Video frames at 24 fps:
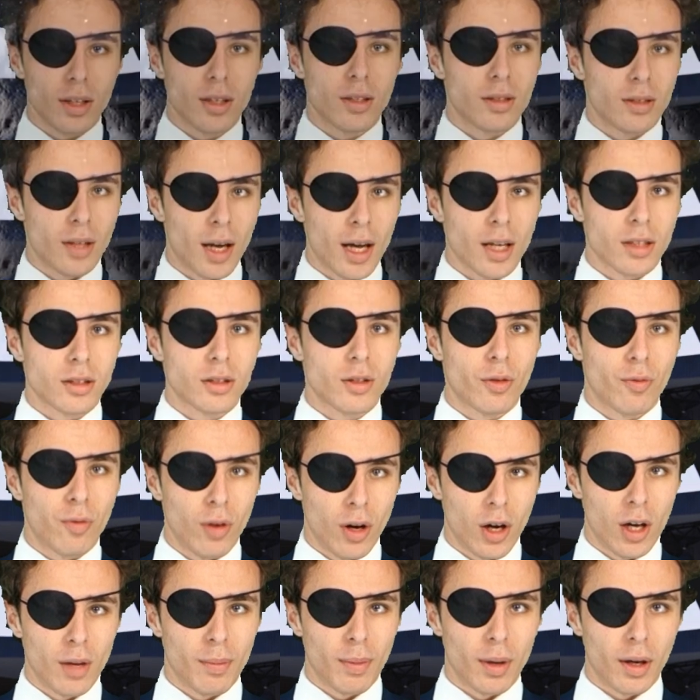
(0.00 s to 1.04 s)
its next
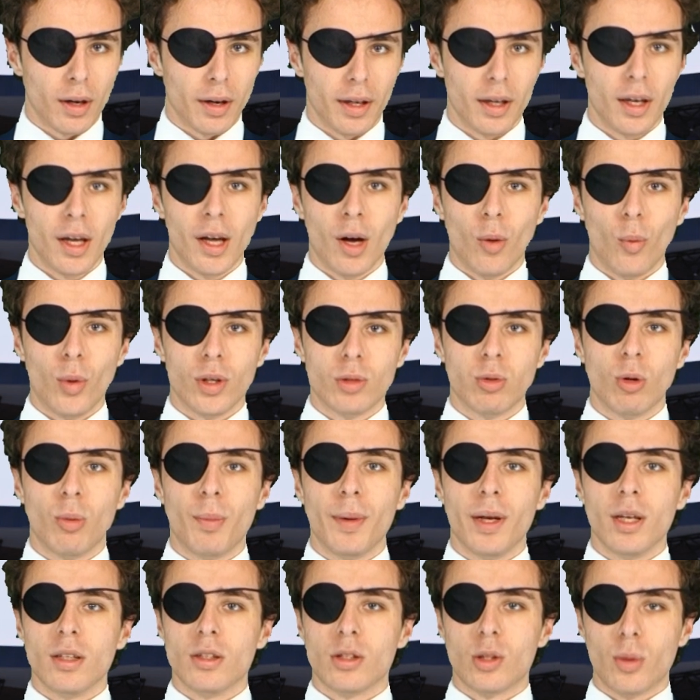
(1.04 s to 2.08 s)
flyby, which will
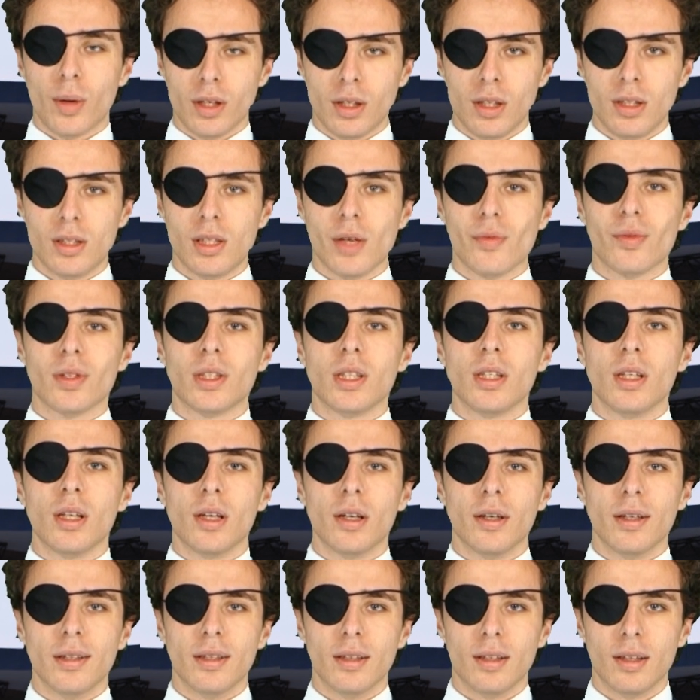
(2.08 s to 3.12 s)
be in
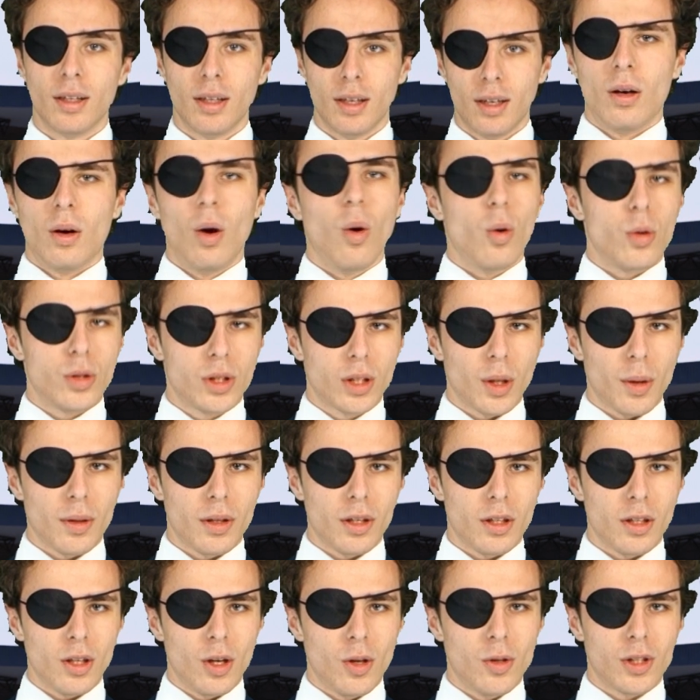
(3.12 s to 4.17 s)
2079. Also in
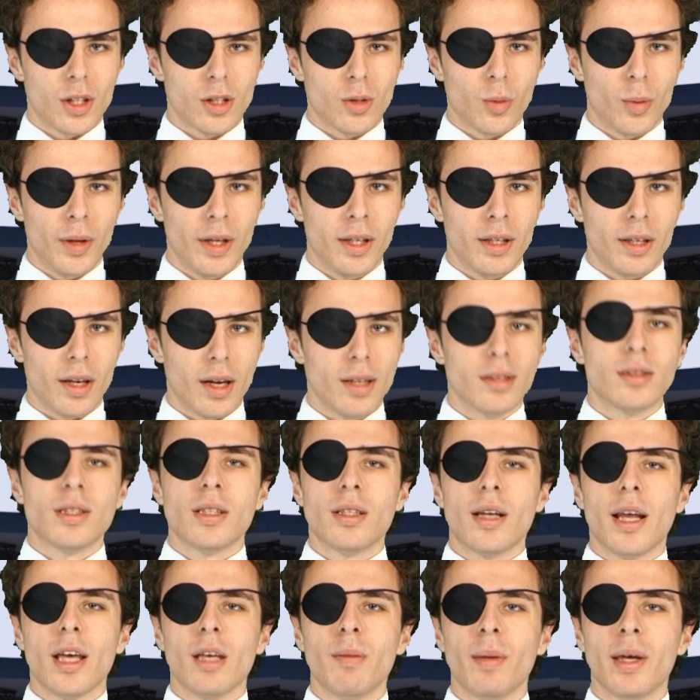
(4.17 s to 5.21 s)
the news this week is the
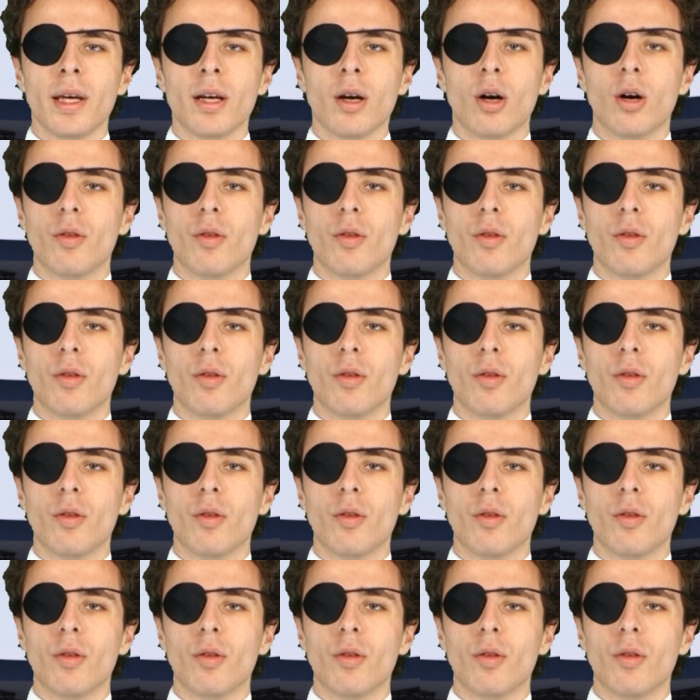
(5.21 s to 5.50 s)
naming